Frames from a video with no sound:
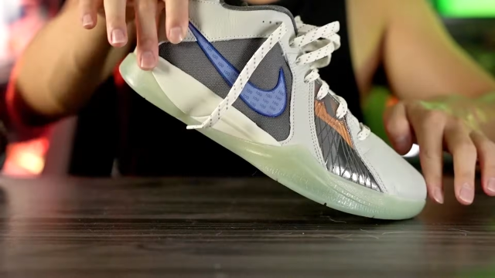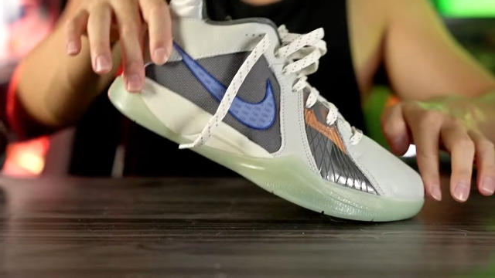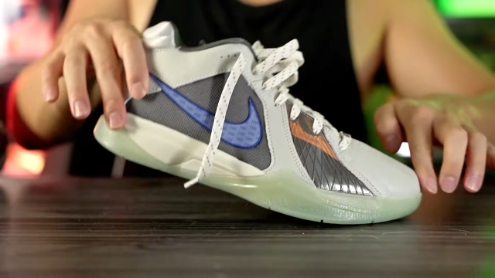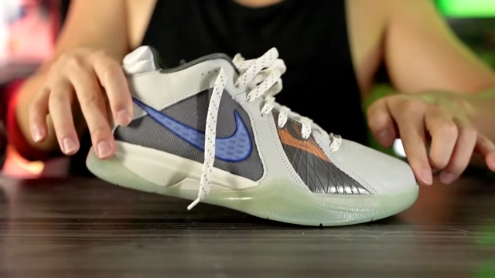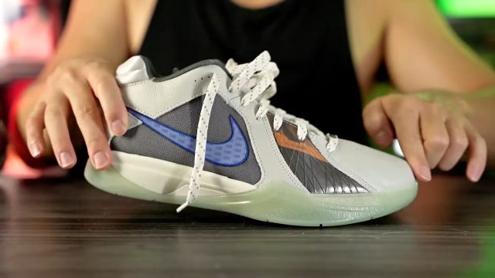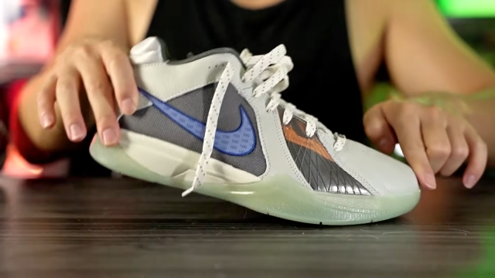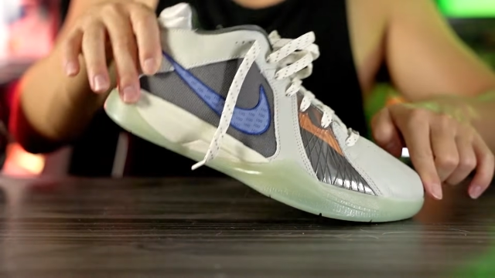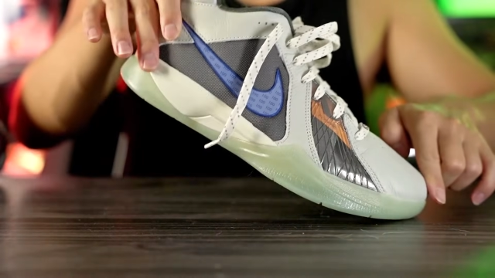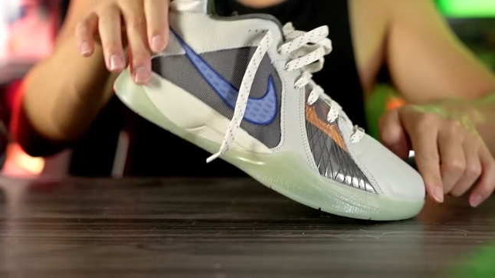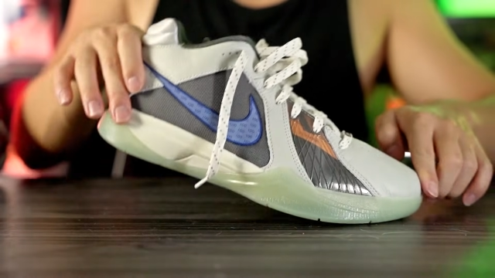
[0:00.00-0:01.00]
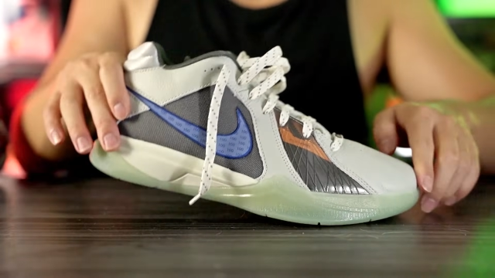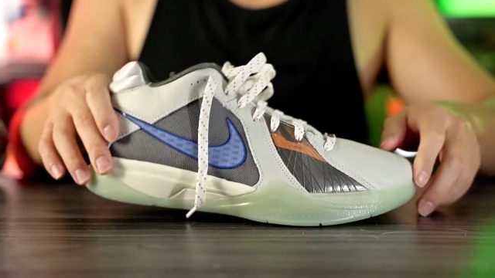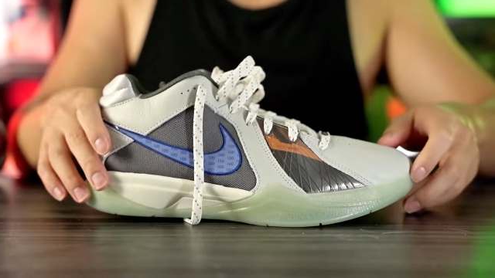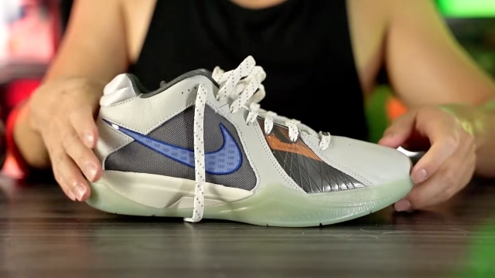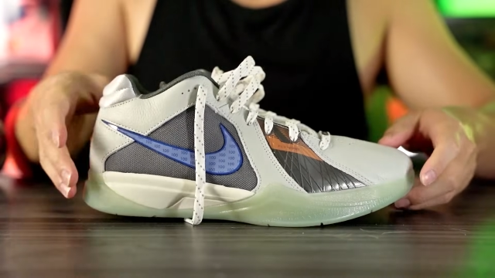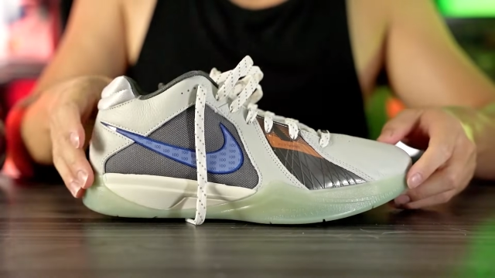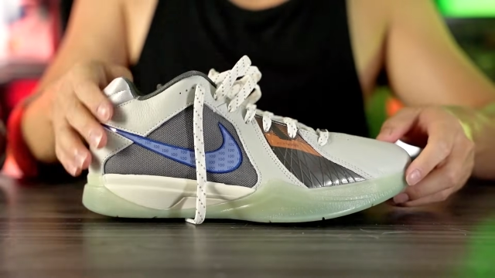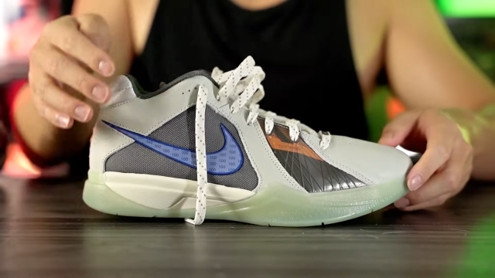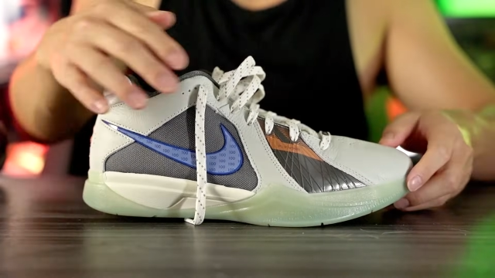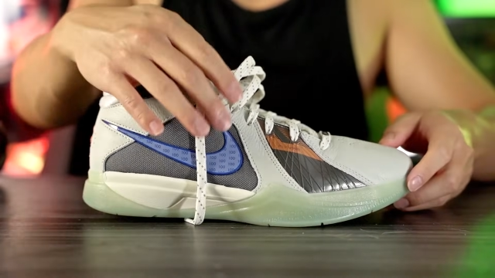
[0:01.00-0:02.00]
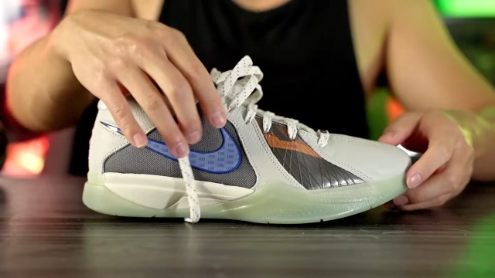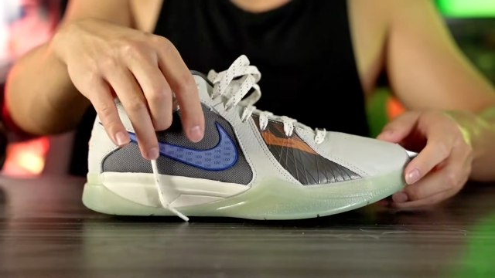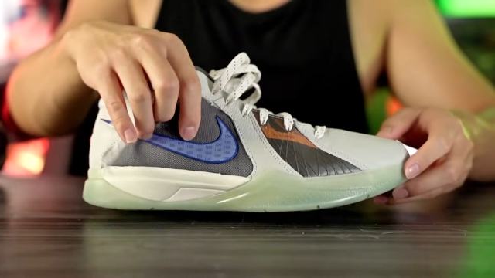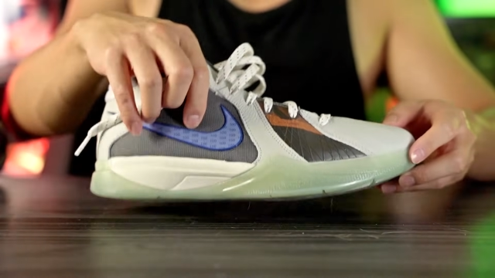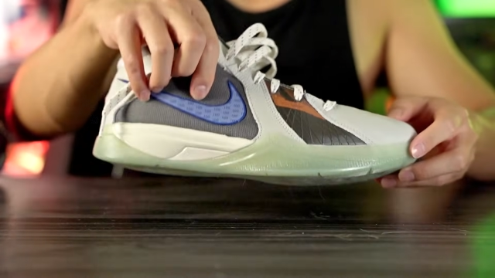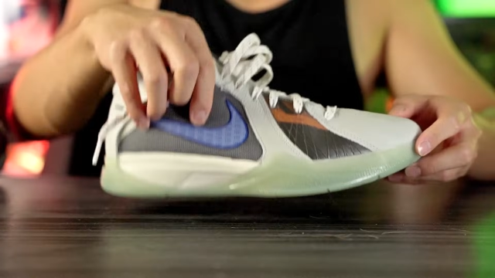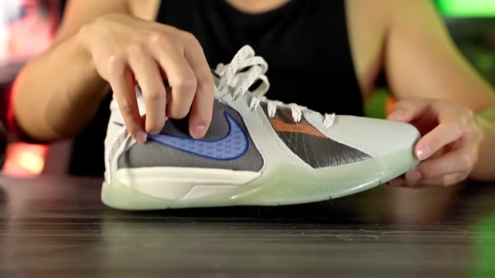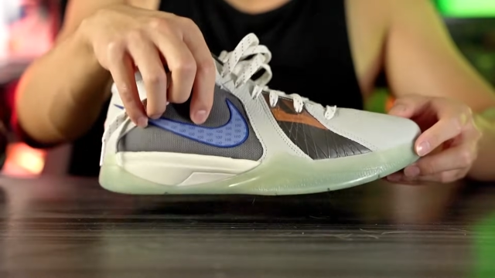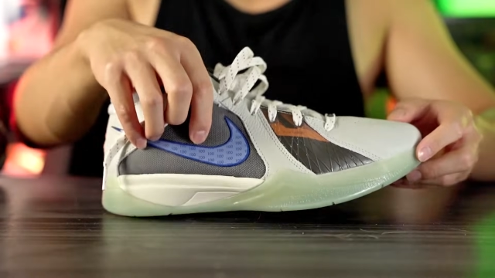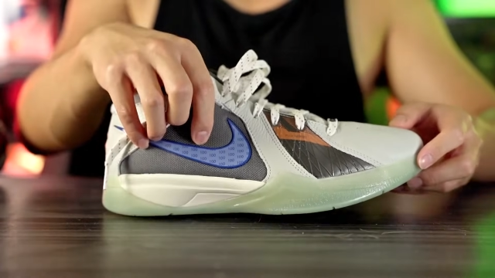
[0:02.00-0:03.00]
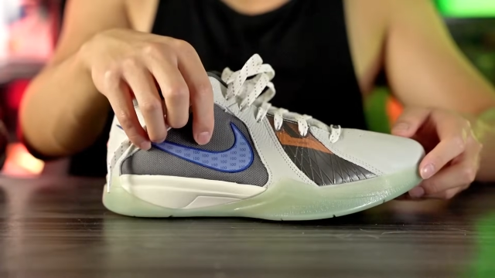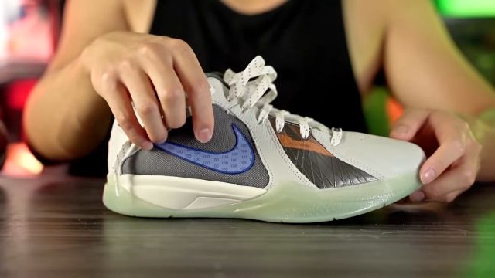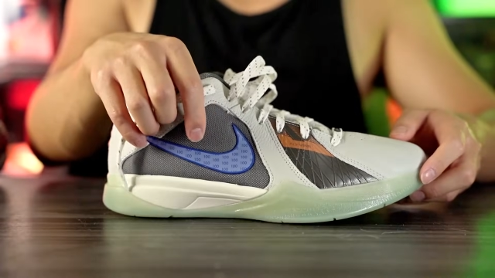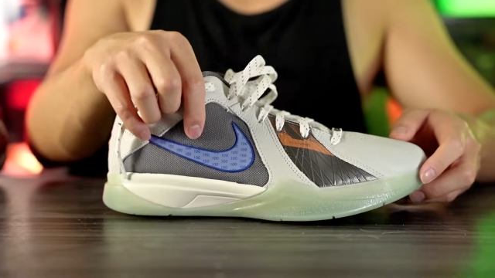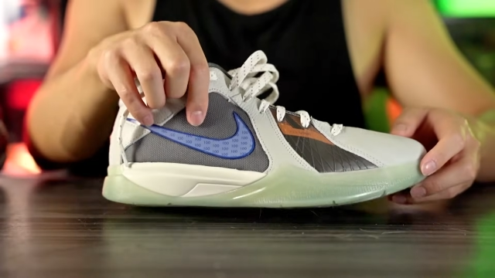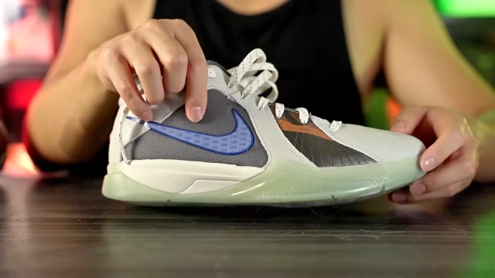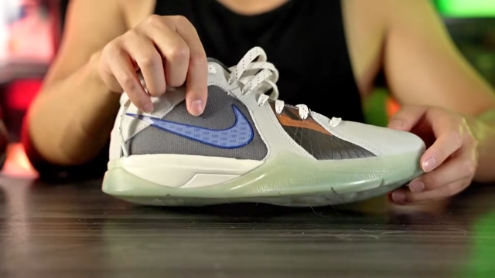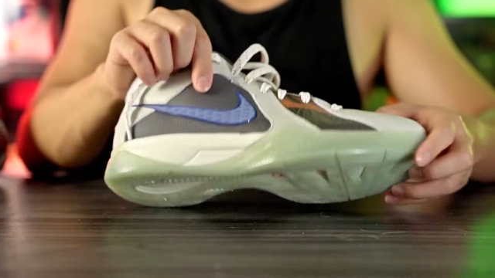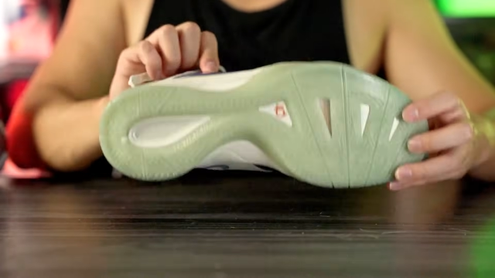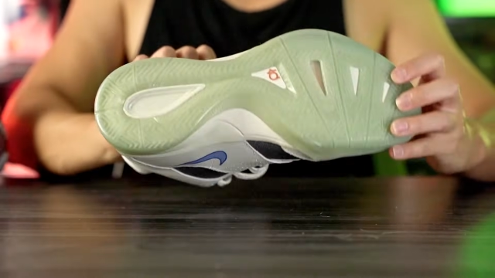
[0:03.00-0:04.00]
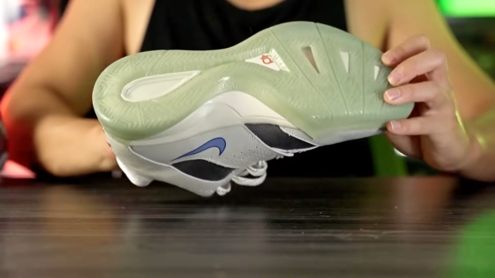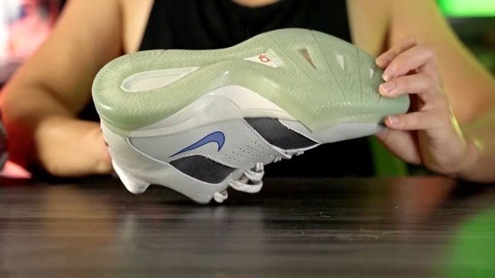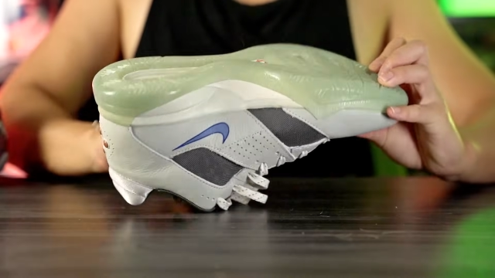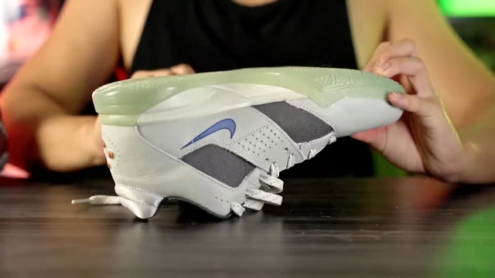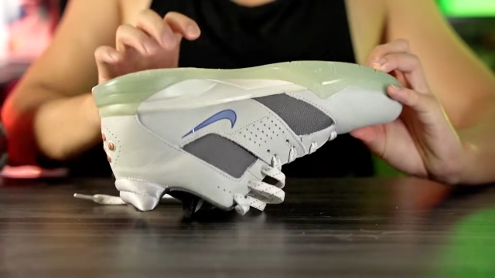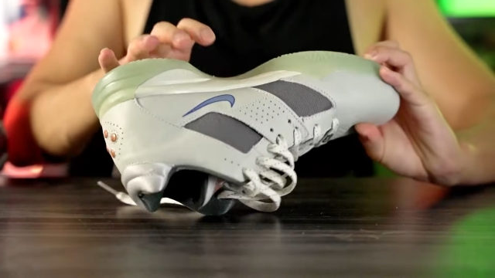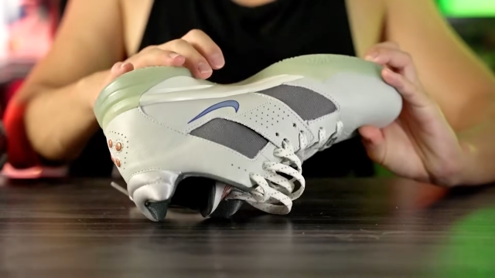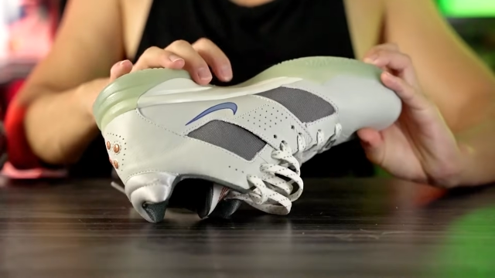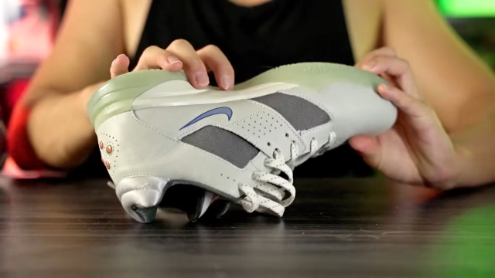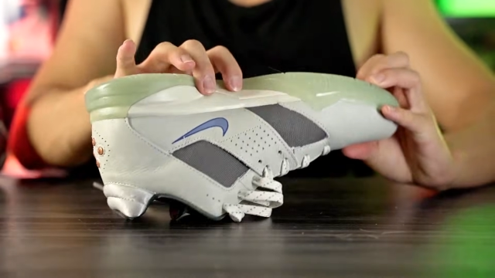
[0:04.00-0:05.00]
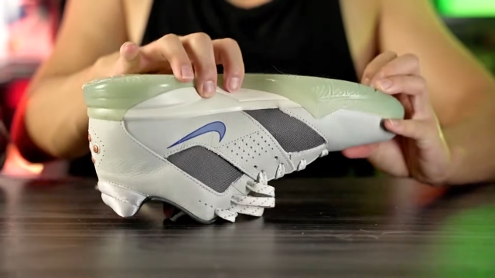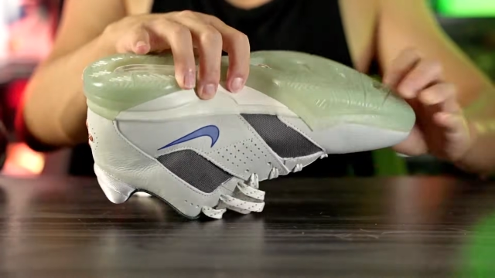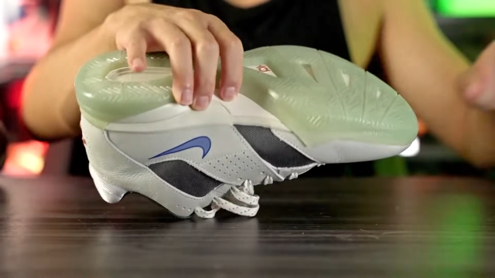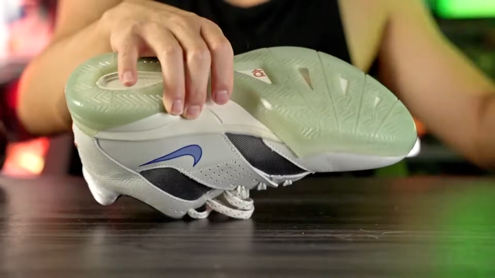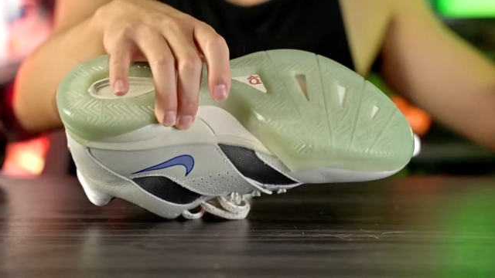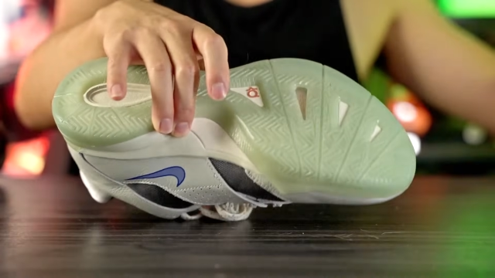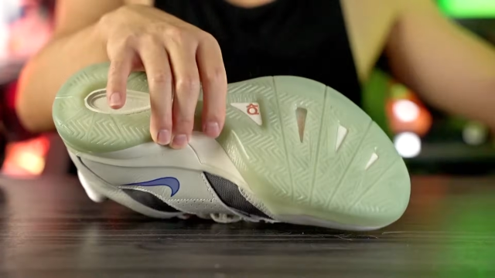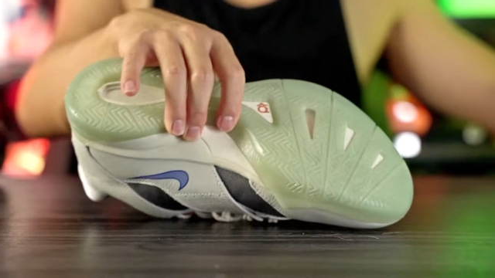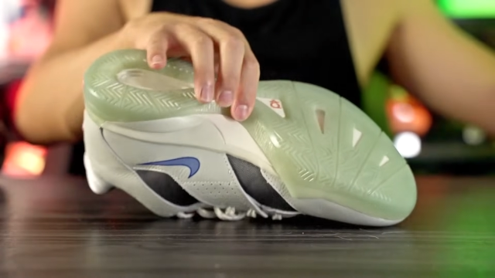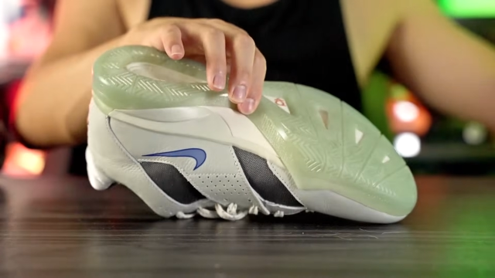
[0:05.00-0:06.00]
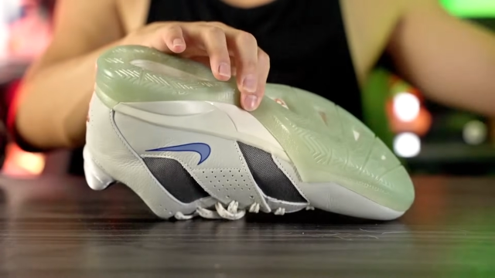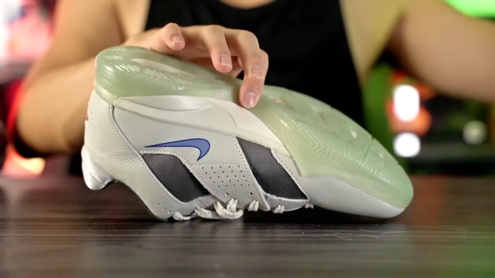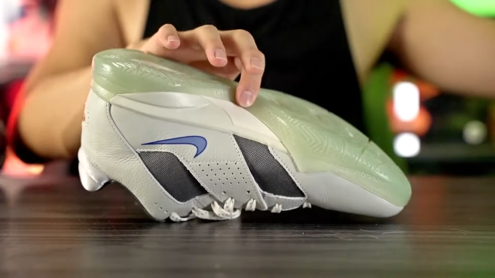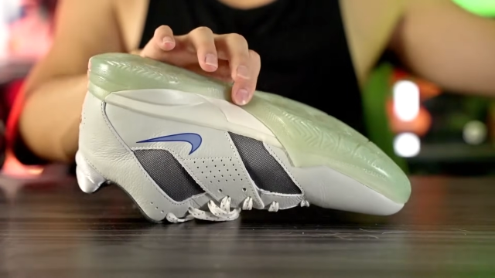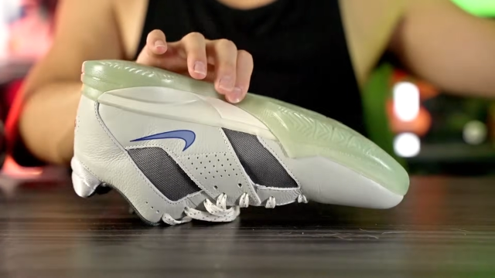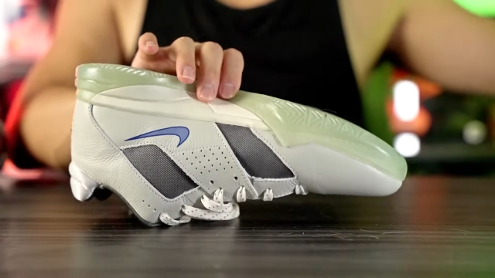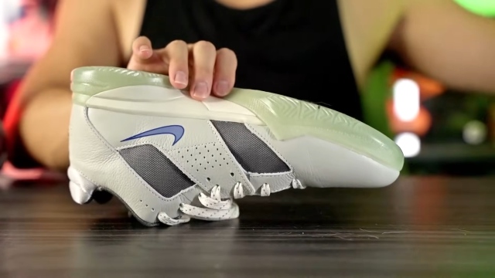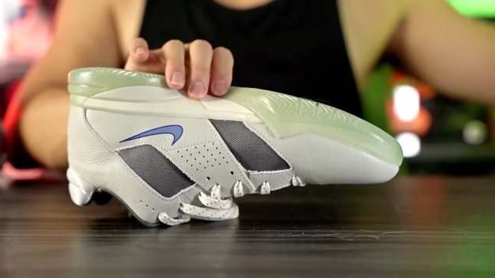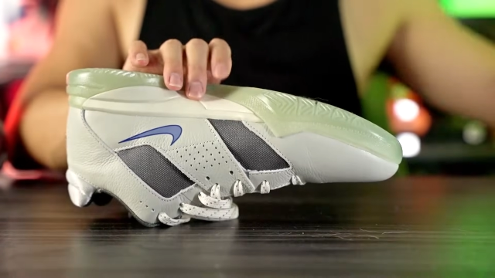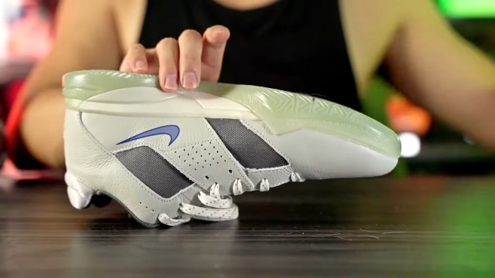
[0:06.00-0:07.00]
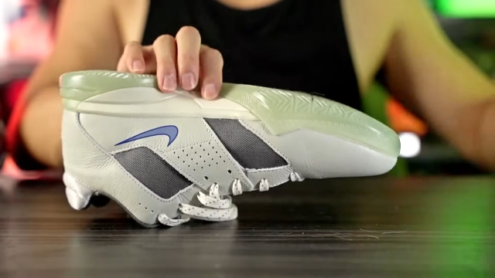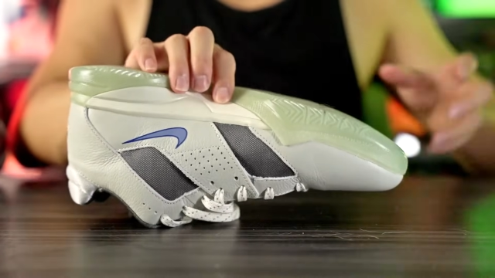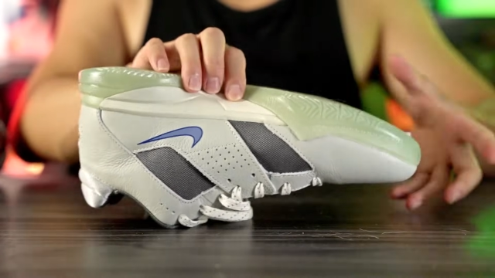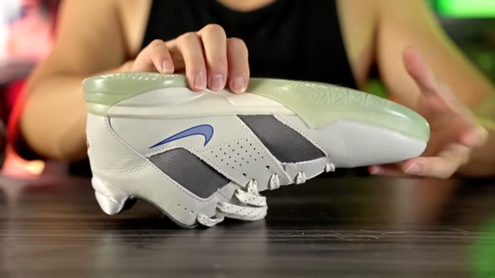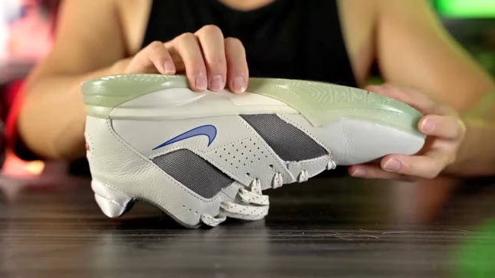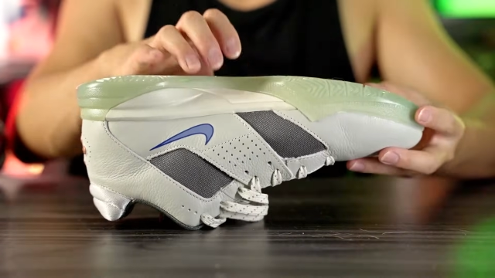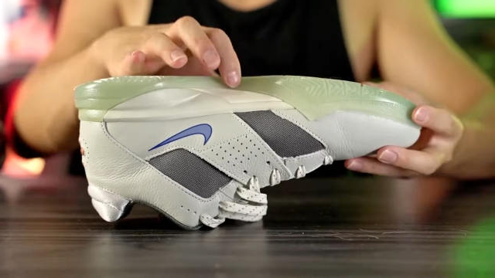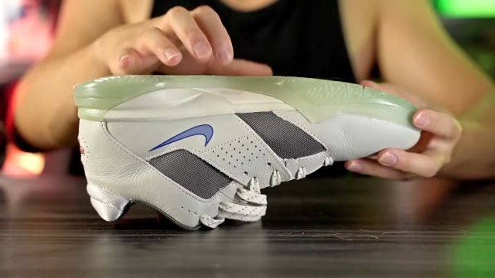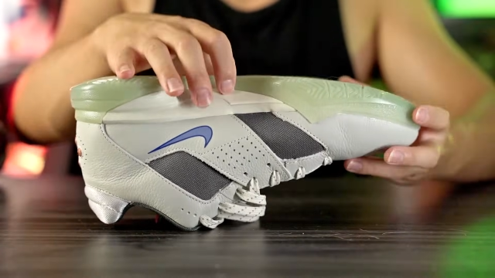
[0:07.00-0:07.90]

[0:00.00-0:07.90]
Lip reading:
Nobody's mouth can be seen.